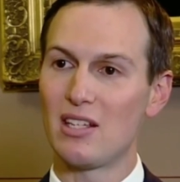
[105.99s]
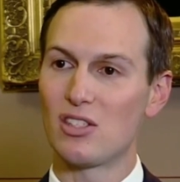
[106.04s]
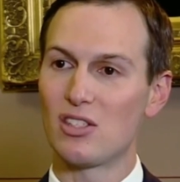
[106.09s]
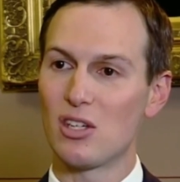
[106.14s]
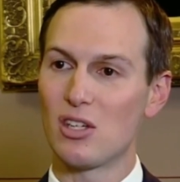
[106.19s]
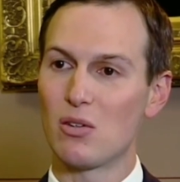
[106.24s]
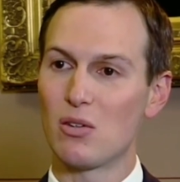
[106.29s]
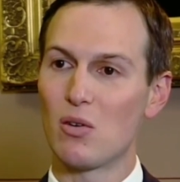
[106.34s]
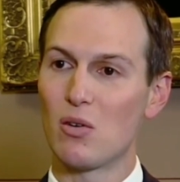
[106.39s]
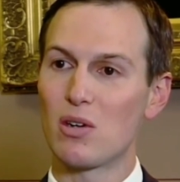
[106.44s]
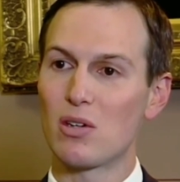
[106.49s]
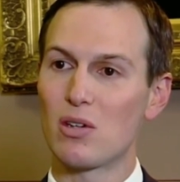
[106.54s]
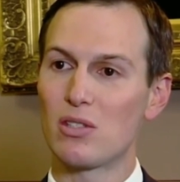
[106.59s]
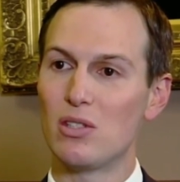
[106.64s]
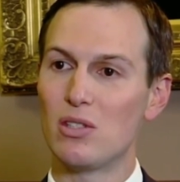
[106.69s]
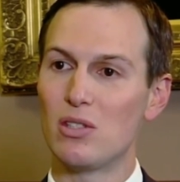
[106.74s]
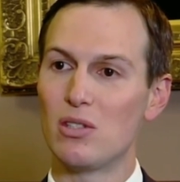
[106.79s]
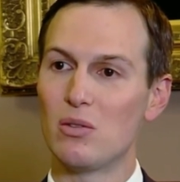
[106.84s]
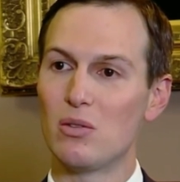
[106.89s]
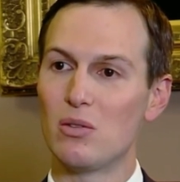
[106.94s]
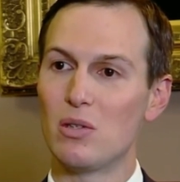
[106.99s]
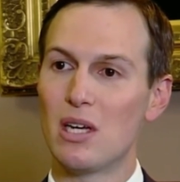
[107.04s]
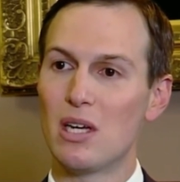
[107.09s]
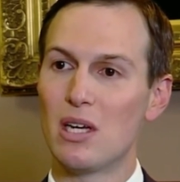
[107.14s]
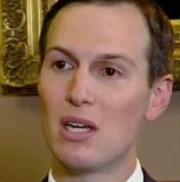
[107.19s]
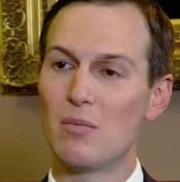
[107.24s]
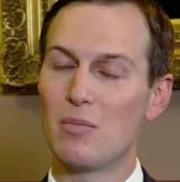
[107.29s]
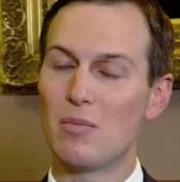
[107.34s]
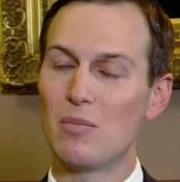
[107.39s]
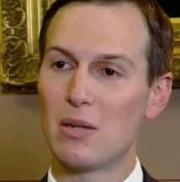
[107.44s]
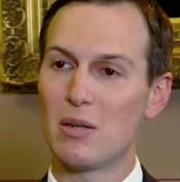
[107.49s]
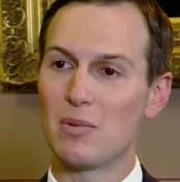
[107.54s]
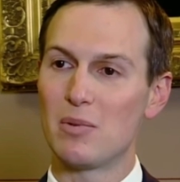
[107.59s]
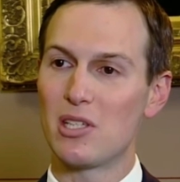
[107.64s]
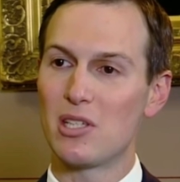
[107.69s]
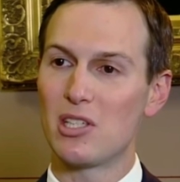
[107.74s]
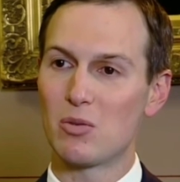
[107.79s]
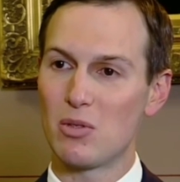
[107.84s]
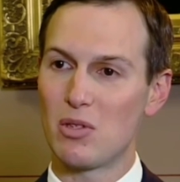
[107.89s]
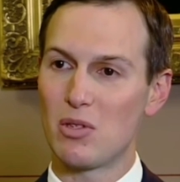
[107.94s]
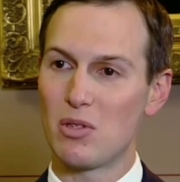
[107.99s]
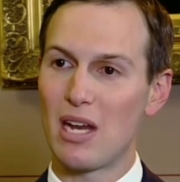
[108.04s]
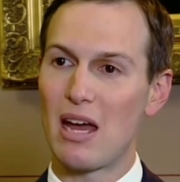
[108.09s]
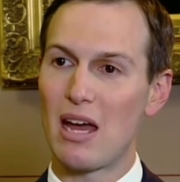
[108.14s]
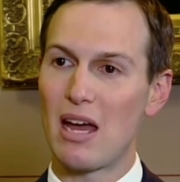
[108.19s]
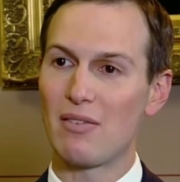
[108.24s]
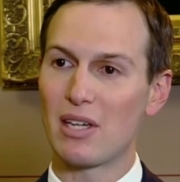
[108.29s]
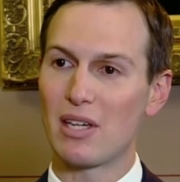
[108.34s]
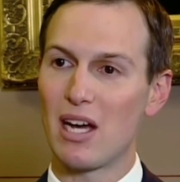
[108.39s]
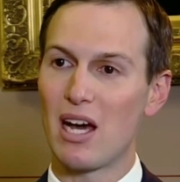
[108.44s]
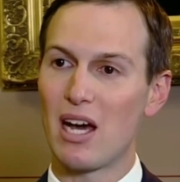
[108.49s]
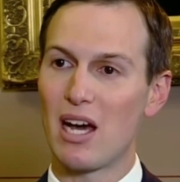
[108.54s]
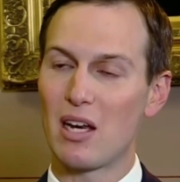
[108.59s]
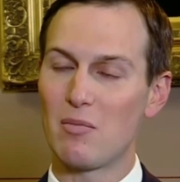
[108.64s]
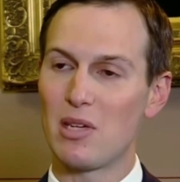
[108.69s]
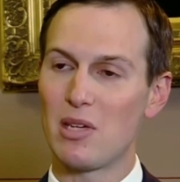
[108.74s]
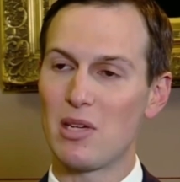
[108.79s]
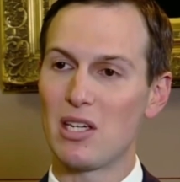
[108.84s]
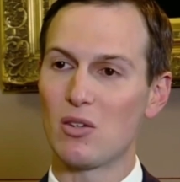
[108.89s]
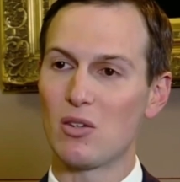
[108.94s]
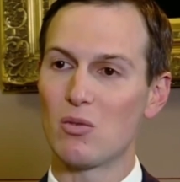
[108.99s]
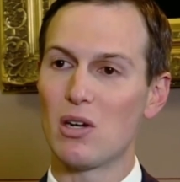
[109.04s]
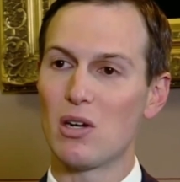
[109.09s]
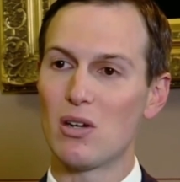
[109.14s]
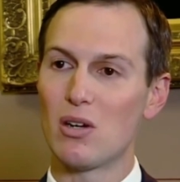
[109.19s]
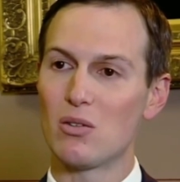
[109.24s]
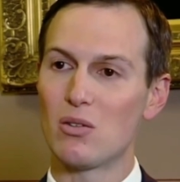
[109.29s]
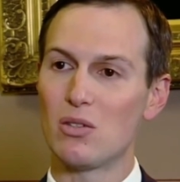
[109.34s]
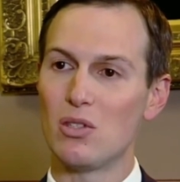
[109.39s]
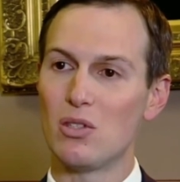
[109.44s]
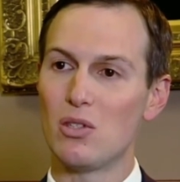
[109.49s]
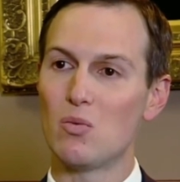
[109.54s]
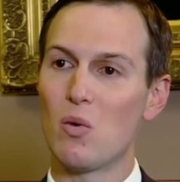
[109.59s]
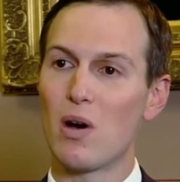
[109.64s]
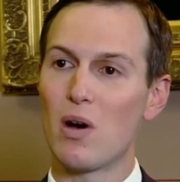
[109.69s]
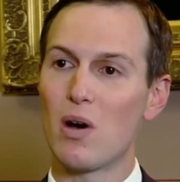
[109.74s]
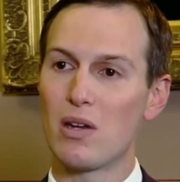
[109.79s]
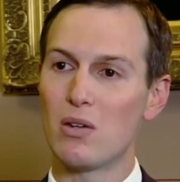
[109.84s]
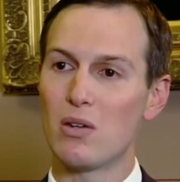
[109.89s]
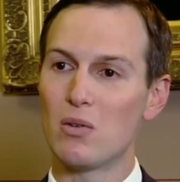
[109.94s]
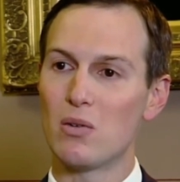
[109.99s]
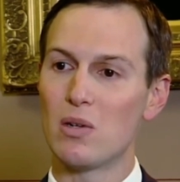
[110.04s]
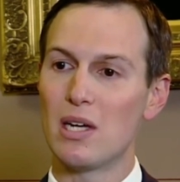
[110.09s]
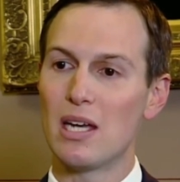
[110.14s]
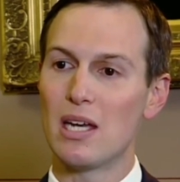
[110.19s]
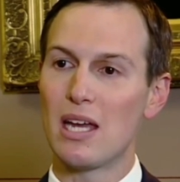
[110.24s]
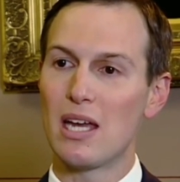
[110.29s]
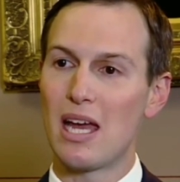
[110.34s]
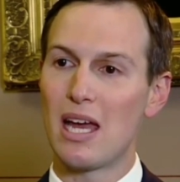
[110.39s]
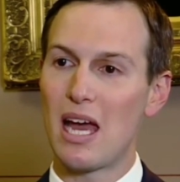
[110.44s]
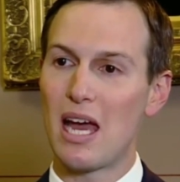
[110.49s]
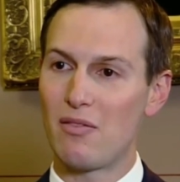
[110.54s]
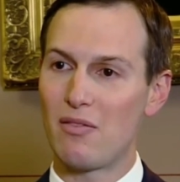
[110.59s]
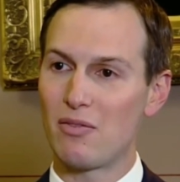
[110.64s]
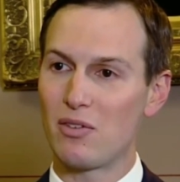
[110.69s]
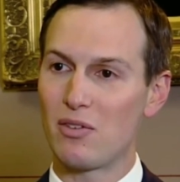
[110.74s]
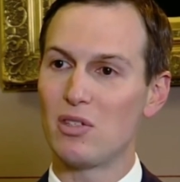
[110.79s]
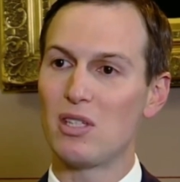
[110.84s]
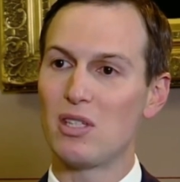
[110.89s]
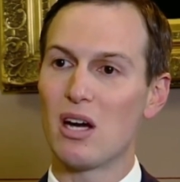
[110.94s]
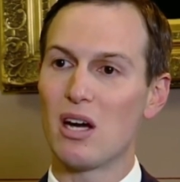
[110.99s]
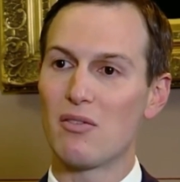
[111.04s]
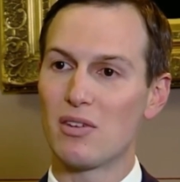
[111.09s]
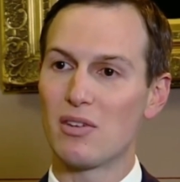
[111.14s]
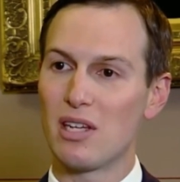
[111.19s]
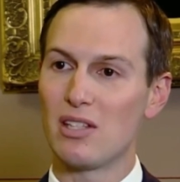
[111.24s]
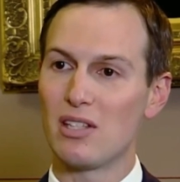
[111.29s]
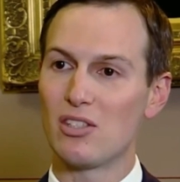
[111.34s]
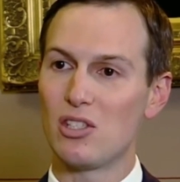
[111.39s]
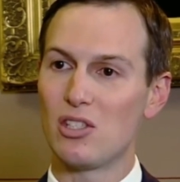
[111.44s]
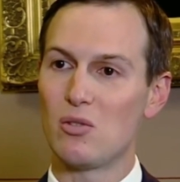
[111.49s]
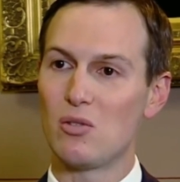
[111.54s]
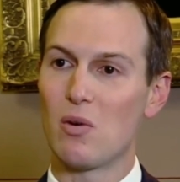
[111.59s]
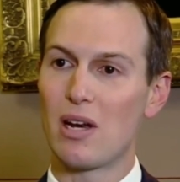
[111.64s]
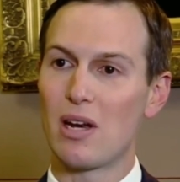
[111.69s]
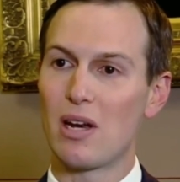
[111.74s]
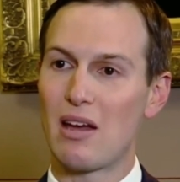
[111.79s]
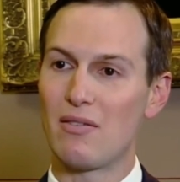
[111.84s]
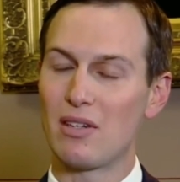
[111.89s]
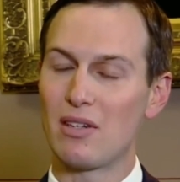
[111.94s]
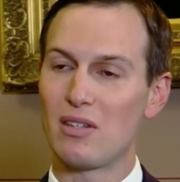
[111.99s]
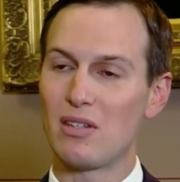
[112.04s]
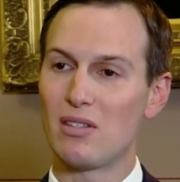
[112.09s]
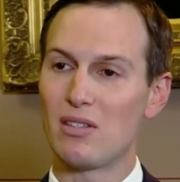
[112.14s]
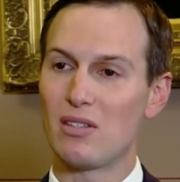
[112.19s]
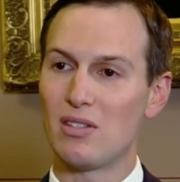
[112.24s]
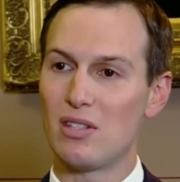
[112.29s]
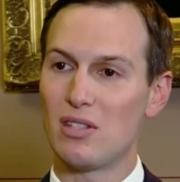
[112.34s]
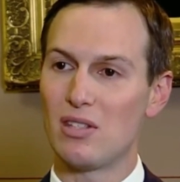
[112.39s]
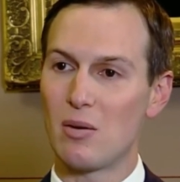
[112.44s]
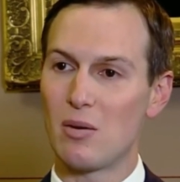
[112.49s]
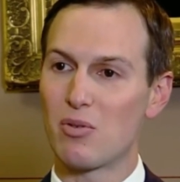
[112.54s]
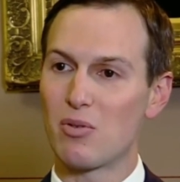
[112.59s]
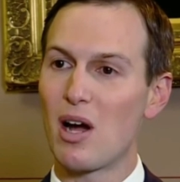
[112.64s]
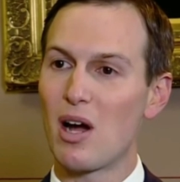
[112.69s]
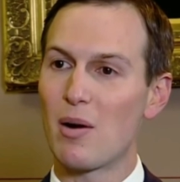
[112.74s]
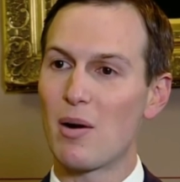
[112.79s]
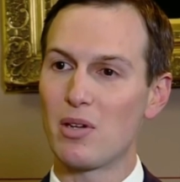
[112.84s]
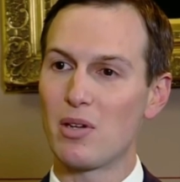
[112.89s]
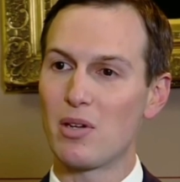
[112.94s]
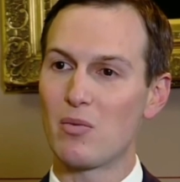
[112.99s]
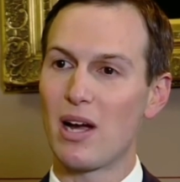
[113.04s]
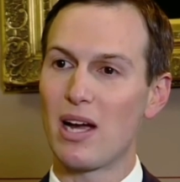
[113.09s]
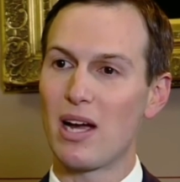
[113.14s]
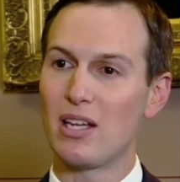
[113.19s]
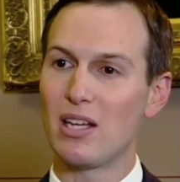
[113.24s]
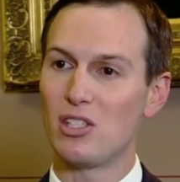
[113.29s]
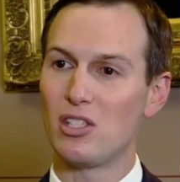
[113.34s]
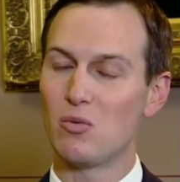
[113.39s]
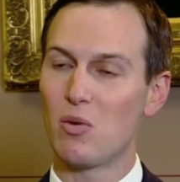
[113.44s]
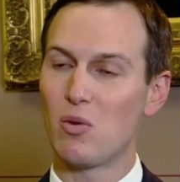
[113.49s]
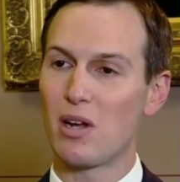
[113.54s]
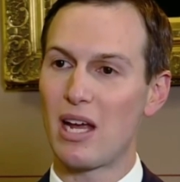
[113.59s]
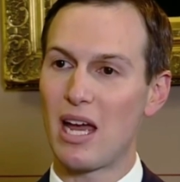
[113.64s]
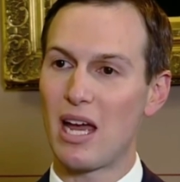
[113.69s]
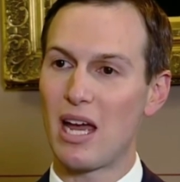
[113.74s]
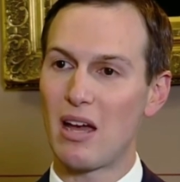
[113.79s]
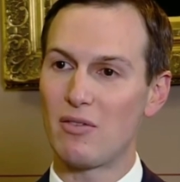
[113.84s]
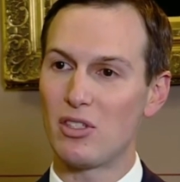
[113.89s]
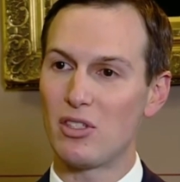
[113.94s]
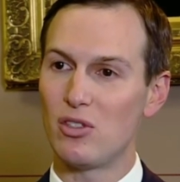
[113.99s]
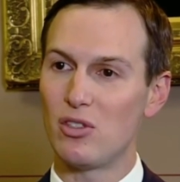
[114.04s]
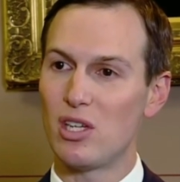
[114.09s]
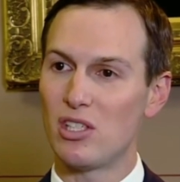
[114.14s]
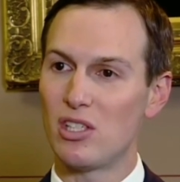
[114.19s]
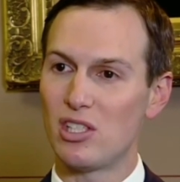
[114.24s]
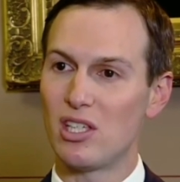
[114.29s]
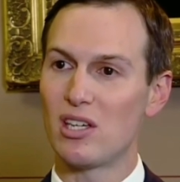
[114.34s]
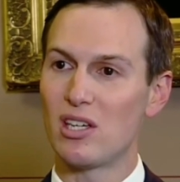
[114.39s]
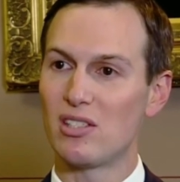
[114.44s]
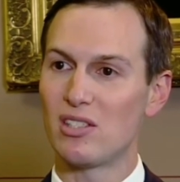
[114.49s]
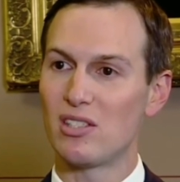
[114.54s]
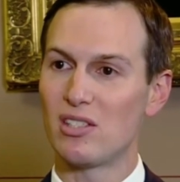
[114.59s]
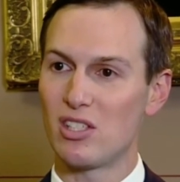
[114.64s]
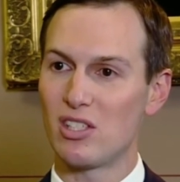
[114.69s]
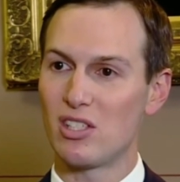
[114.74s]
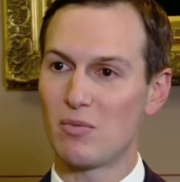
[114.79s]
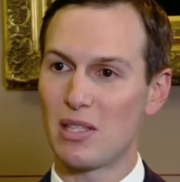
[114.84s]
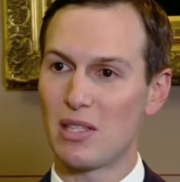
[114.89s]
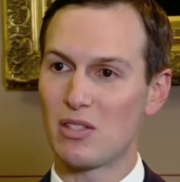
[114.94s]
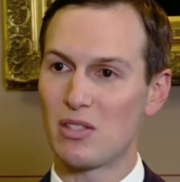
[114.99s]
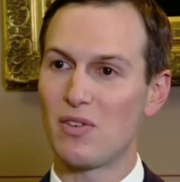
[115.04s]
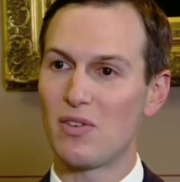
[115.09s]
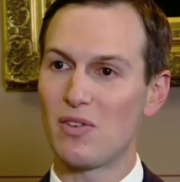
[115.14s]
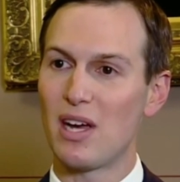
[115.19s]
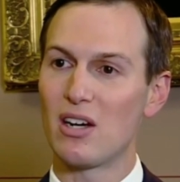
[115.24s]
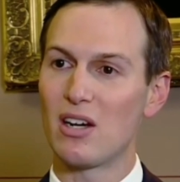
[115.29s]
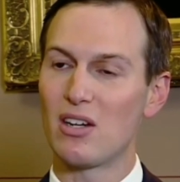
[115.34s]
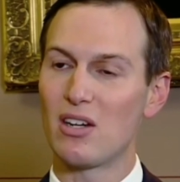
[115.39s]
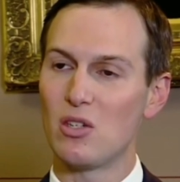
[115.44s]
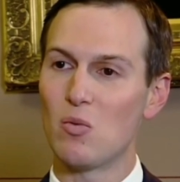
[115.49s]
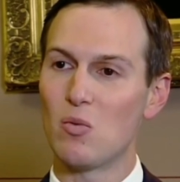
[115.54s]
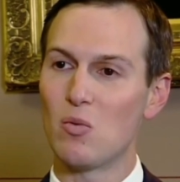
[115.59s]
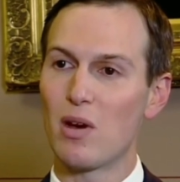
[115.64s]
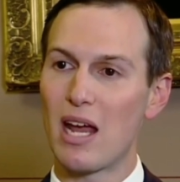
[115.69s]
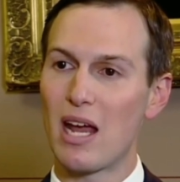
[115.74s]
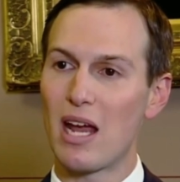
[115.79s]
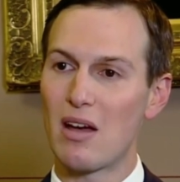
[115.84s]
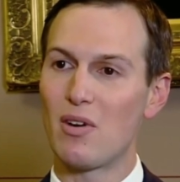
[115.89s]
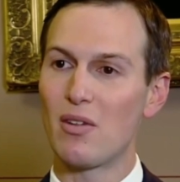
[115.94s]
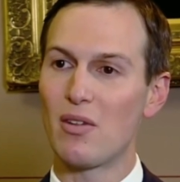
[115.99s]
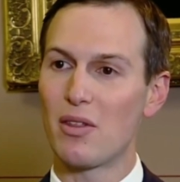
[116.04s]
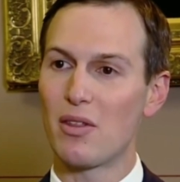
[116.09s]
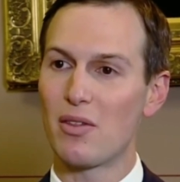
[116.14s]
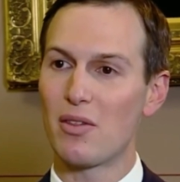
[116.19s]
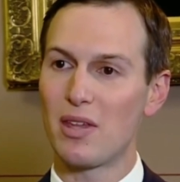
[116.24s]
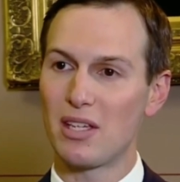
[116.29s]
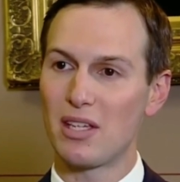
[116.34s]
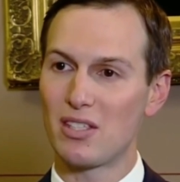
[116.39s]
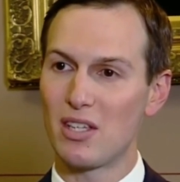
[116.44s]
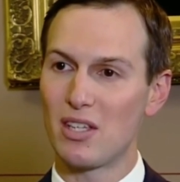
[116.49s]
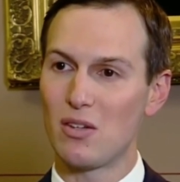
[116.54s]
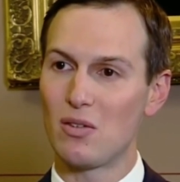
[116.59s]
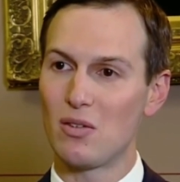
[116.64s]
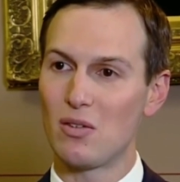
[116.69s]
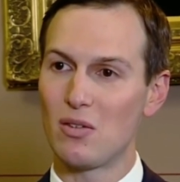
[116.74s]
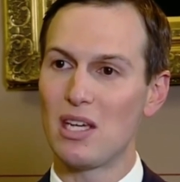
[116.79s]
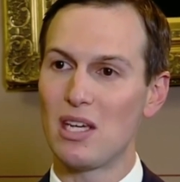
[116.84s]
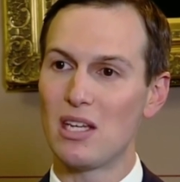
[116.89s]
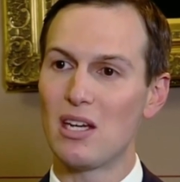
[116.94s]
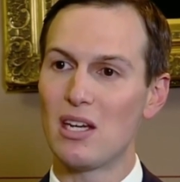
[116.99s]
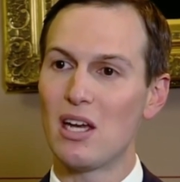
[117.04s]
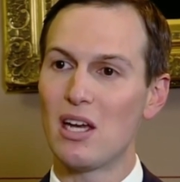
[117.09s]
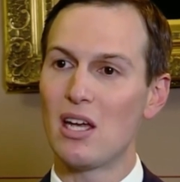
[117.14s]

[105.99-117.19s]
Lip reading: So in order to be in a position where you can have economy and grow, you want to have good governance, you want to have a good property rights, you want to have a judiciary system that's fair, you want to have all the things that you need